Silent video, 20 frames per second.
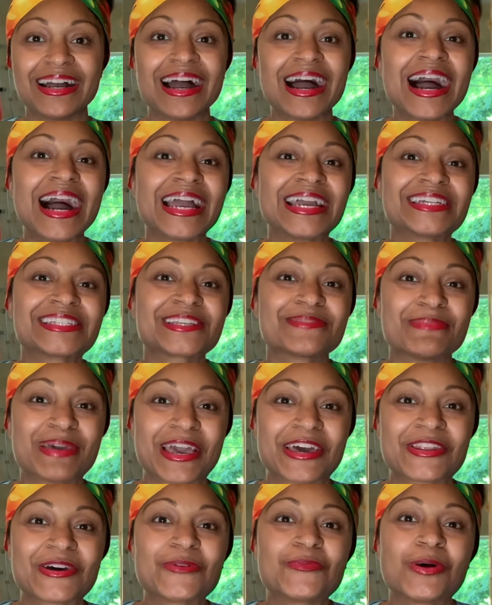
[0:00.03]
Hi, it's
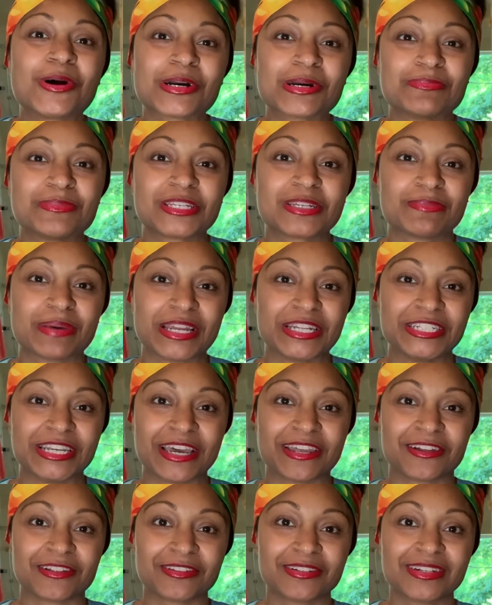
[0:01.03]
Amanda. Welcome to my
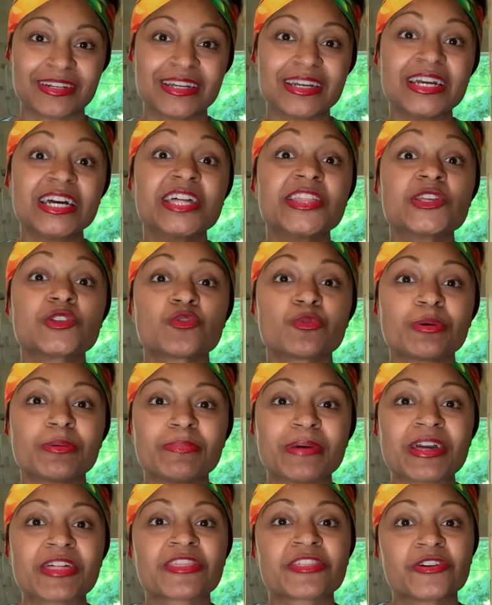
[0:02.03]
channel. This will be
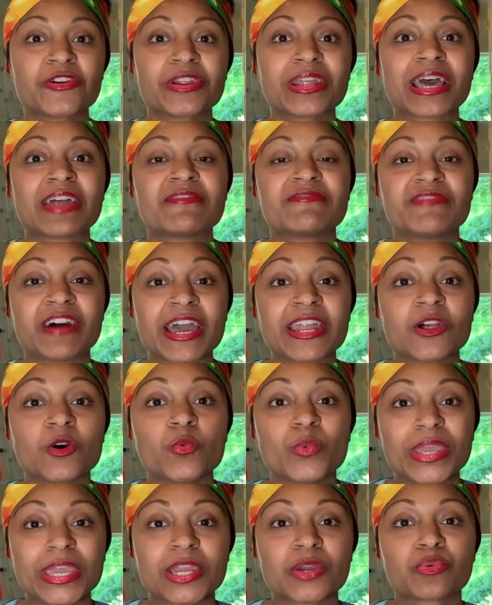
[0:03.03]
my third and final
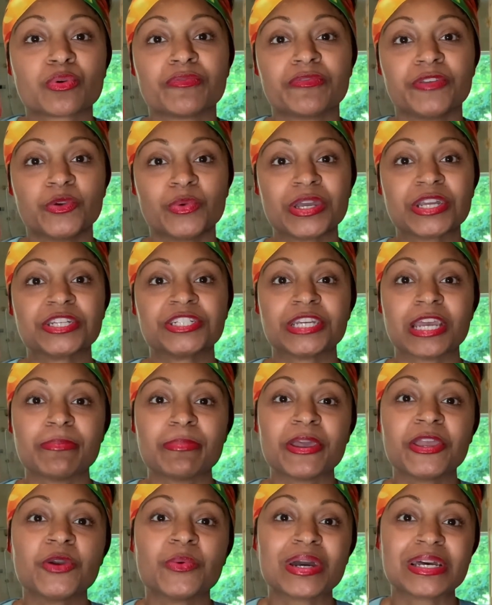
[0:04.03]
week reviewing
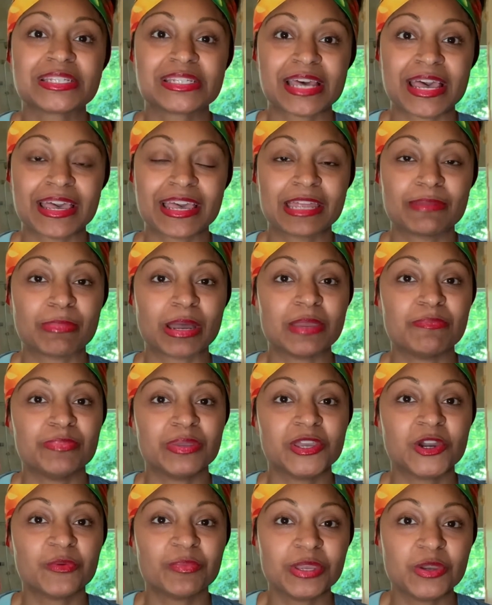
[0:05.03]
Chebe USA in my
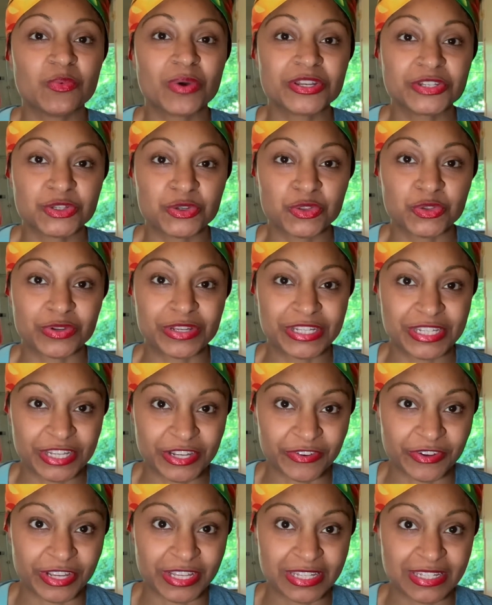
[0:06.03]
BoB123
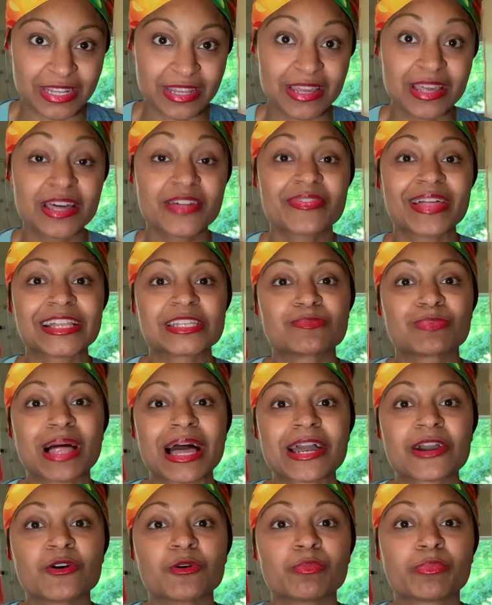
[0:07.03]
series. That's
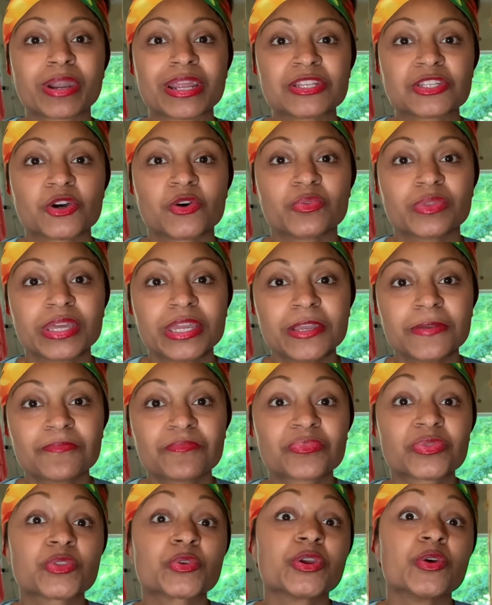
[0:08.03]
Black-owned brands only,
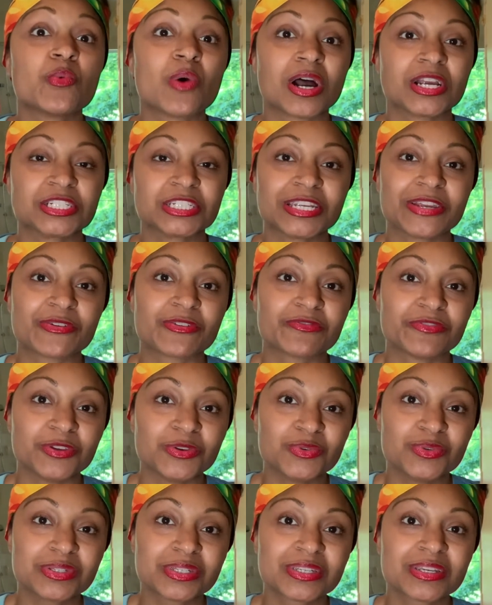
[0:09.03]
3 wash day
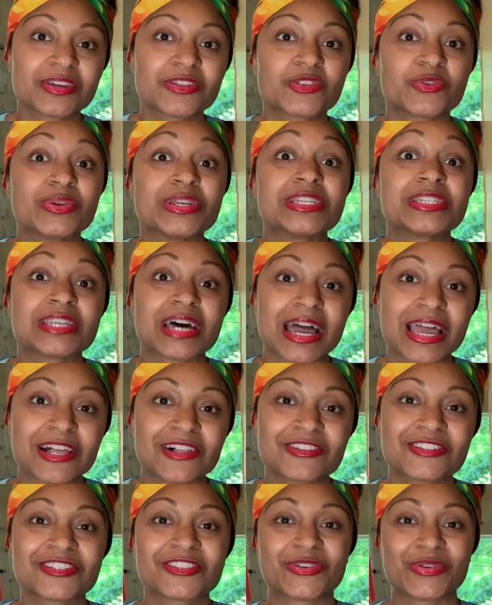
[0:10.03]
reviews, 3
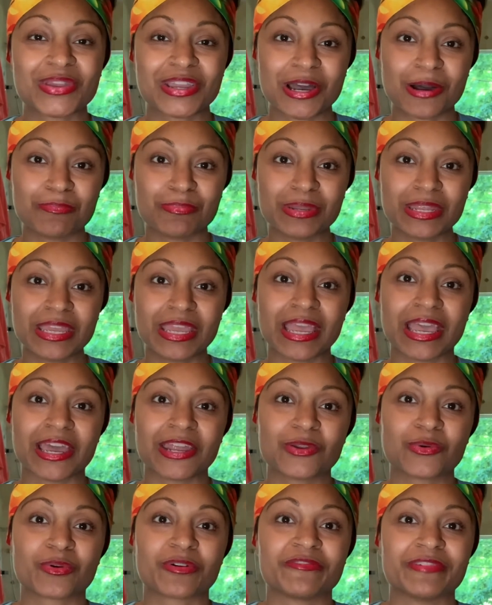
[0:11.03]
styles, 3 company
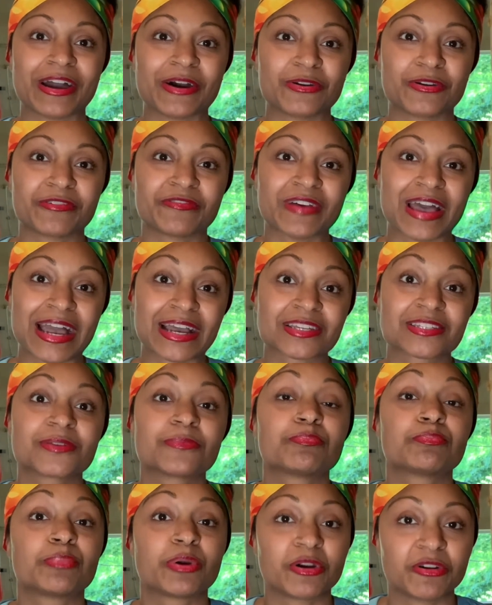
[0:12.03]
and or founder facts
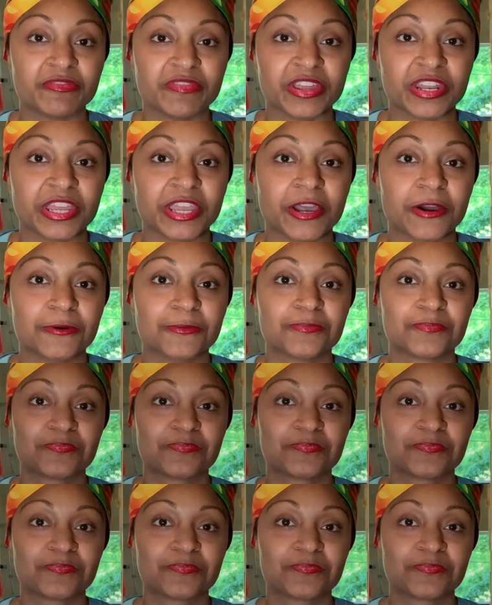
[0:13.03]
per video.